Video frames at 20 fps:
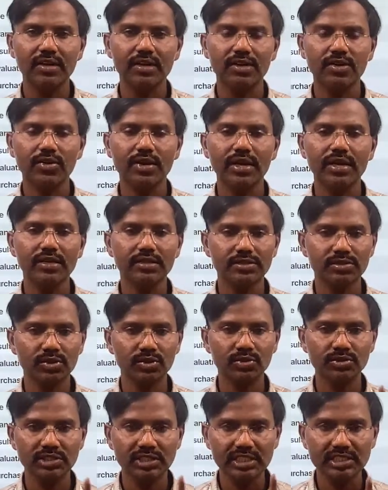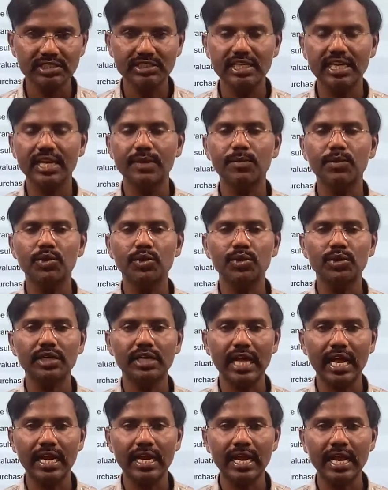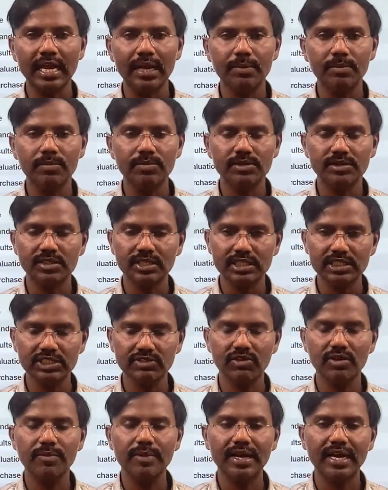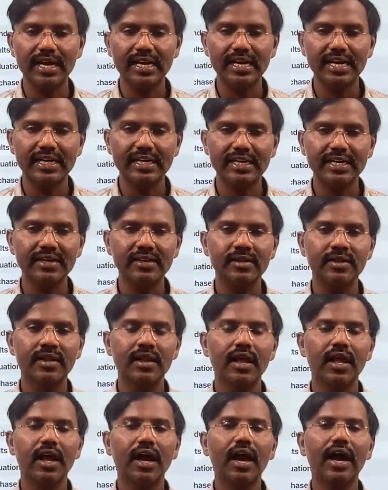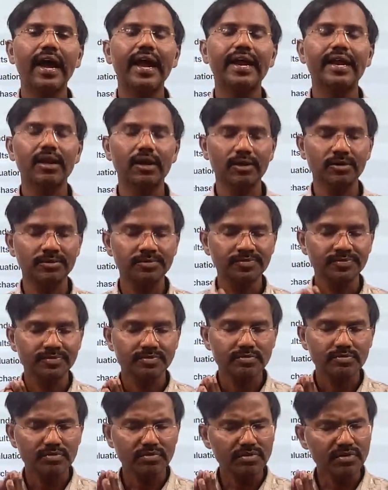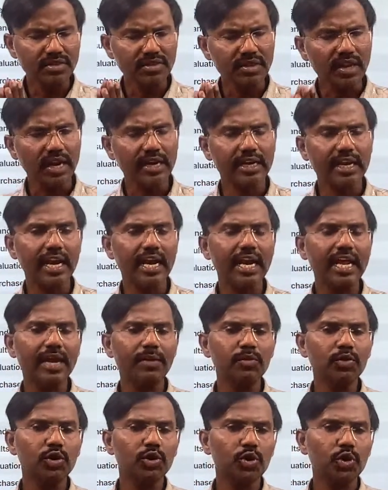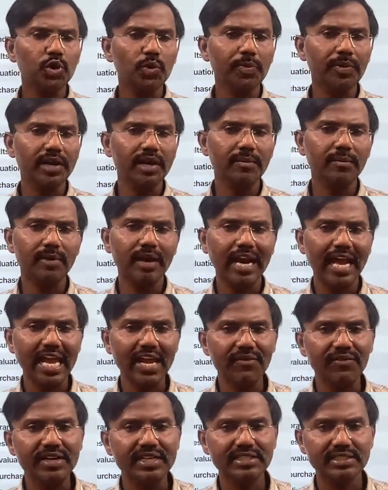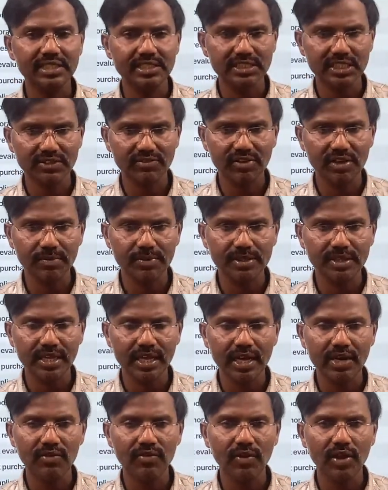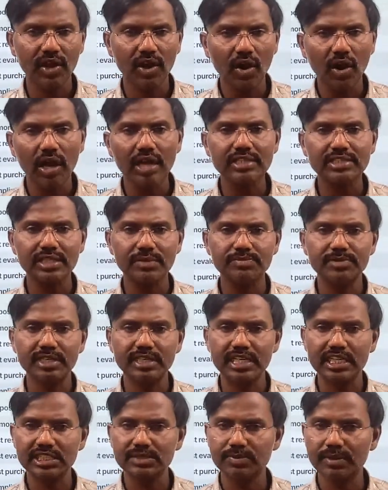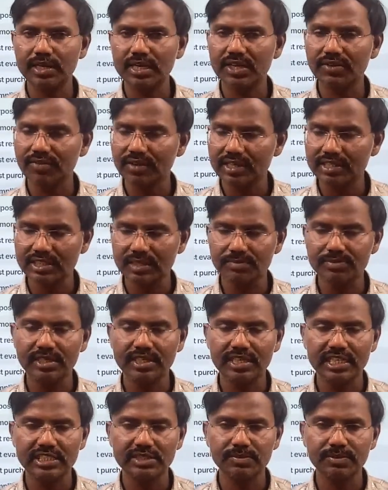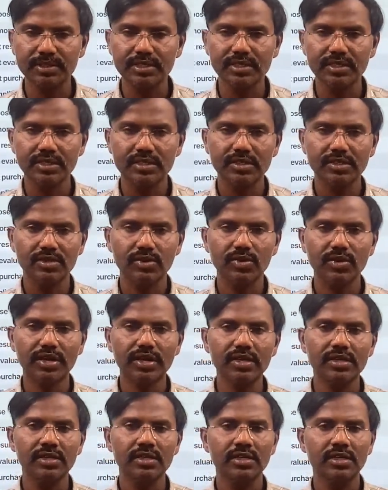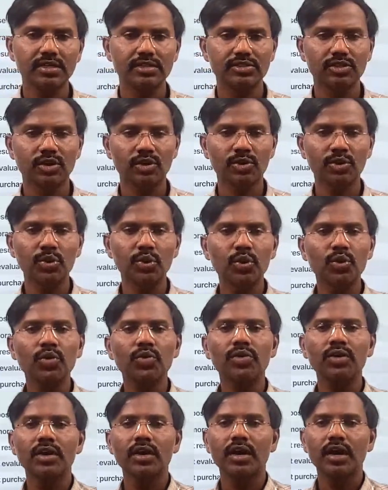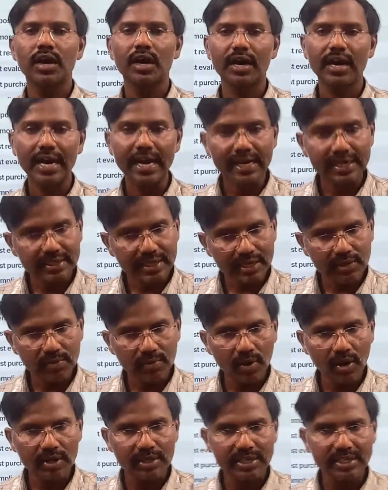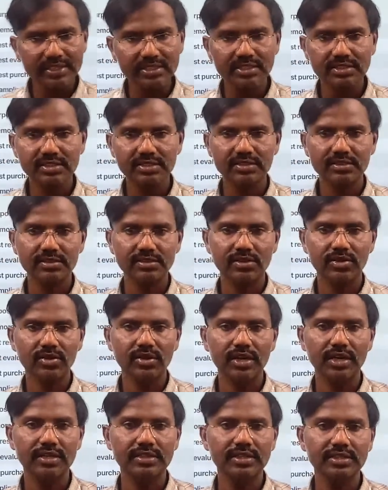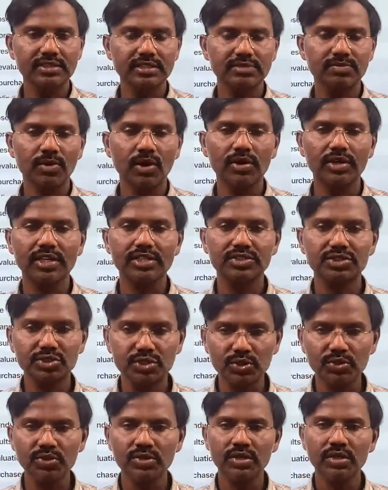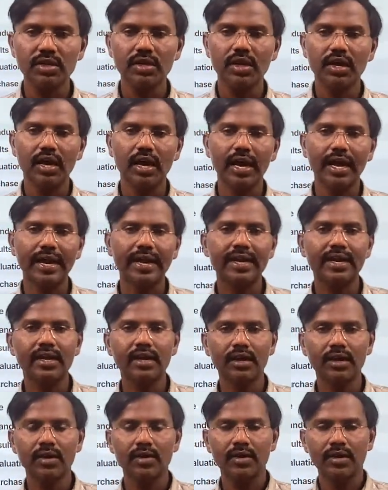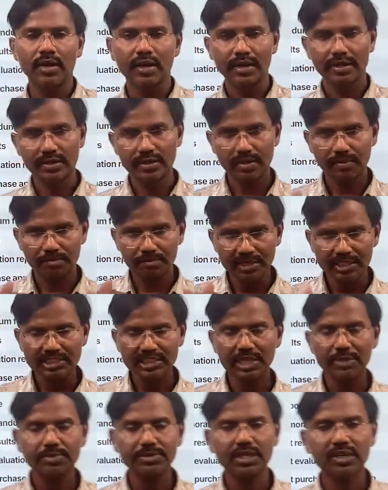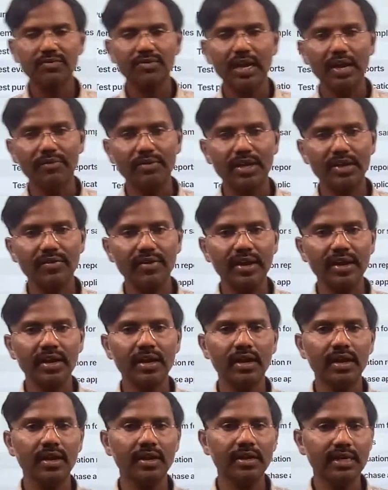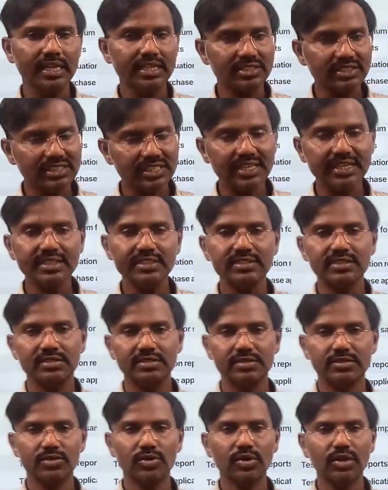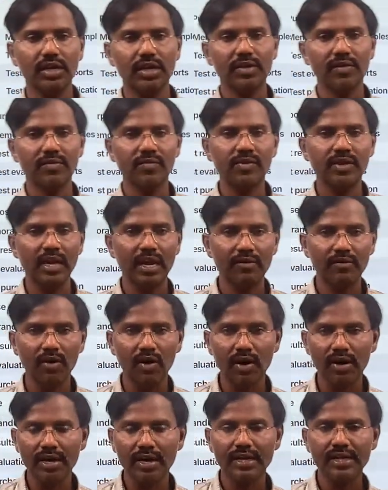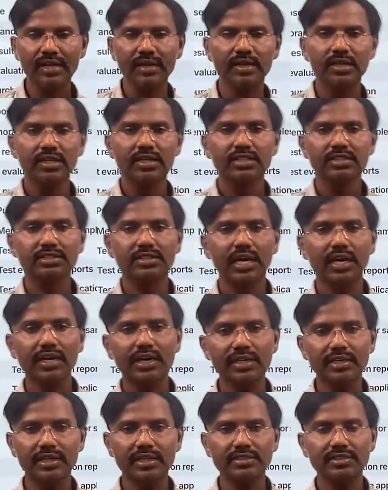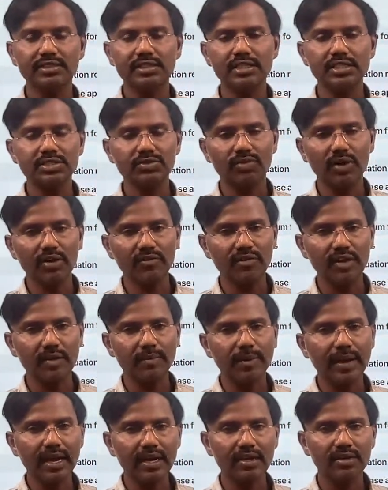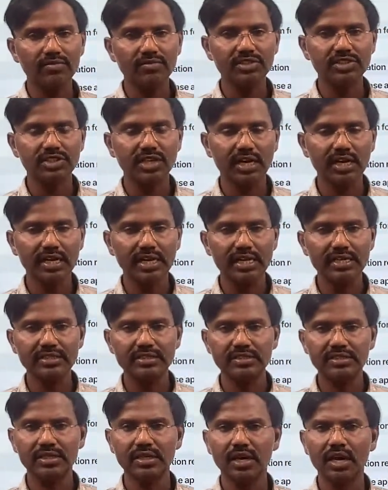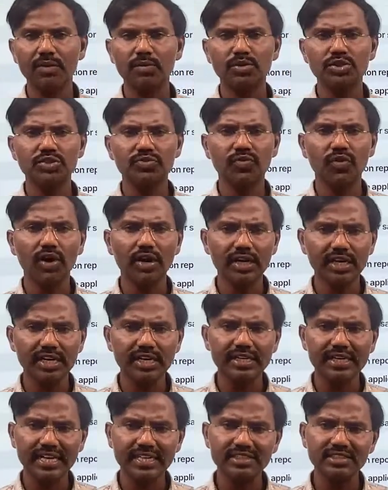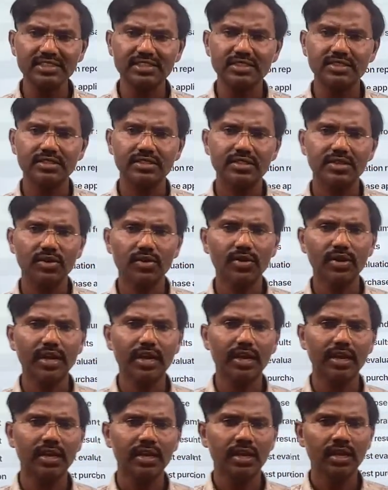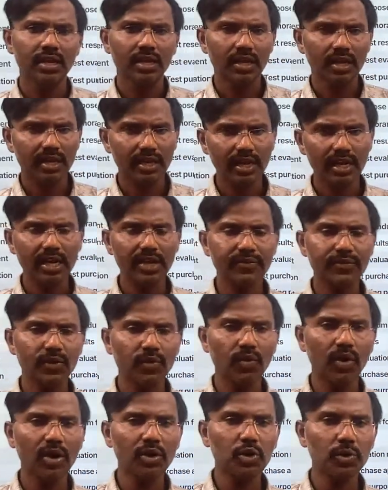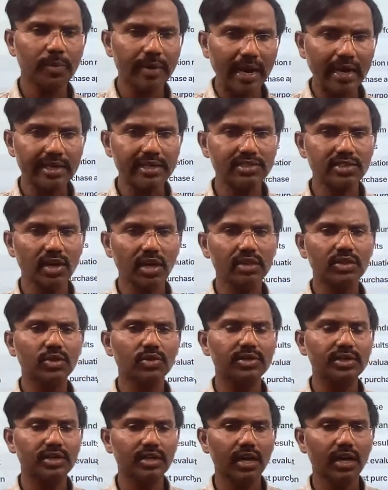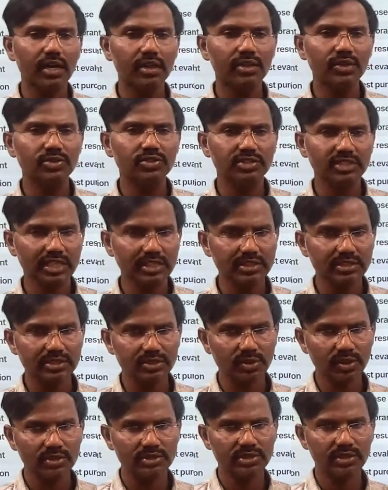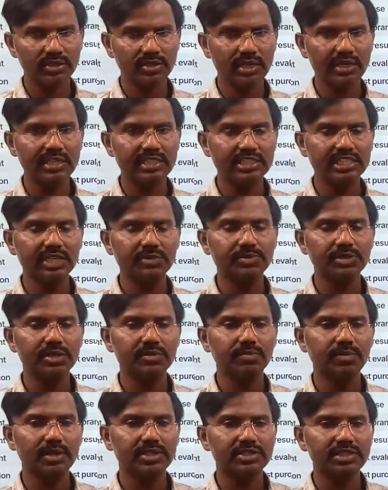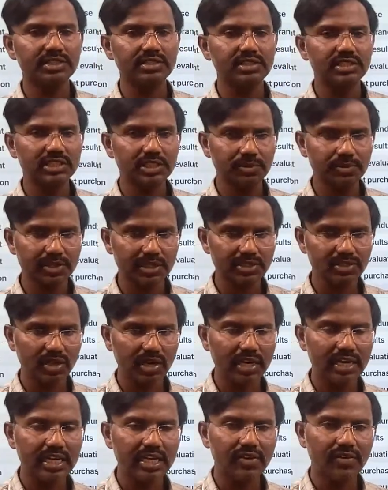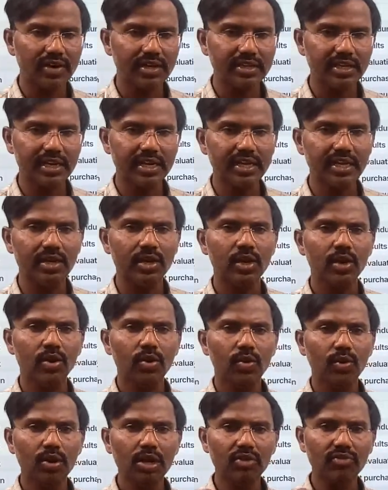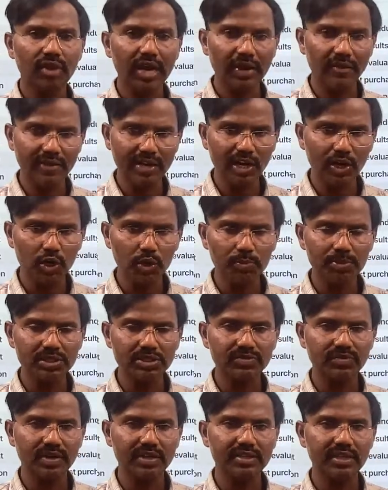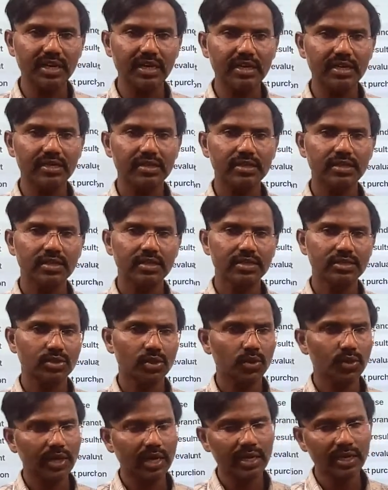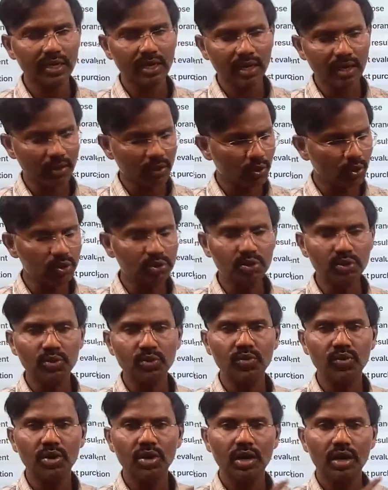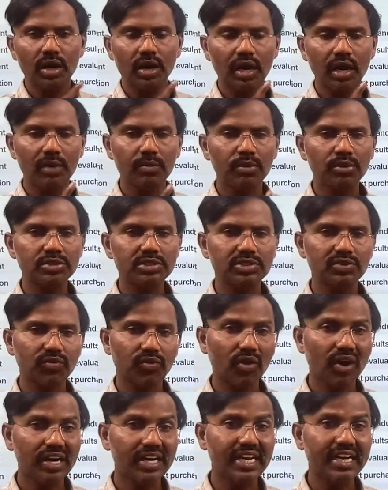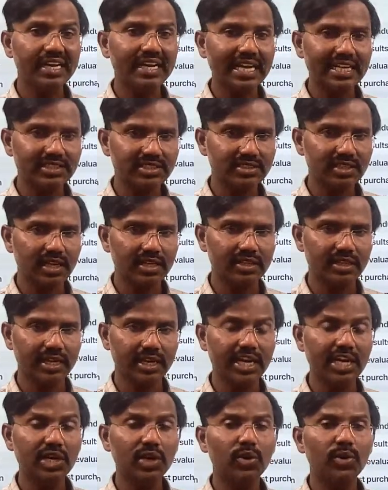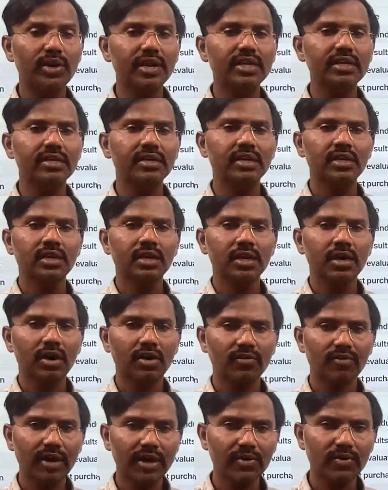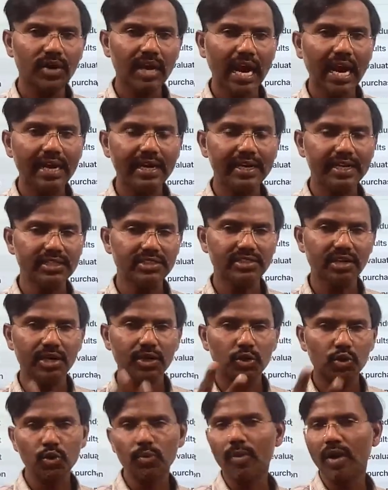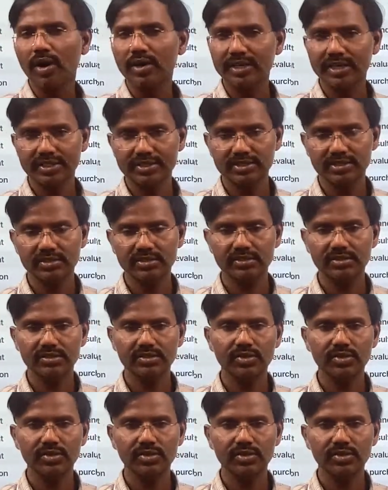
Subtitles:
Okay, so 6 a.m. to 10 a.m. test will be conducted, and 10 a.m. to 2 p.m. live discussion will be there by all subject expert, different subject expert. Okay, so do write that mock test. Okay, this is mock test 2, and in the description we have given test series. Okay, we have already started test series 1 week back, which contains almost 40 tests. Okay, really, if you want to practice all those tests, so the description, purchase description is already given in the link. Only 500 rupees for that. So you can go through almost 40 tests are there, including 5 grand tests and 2 mock tests.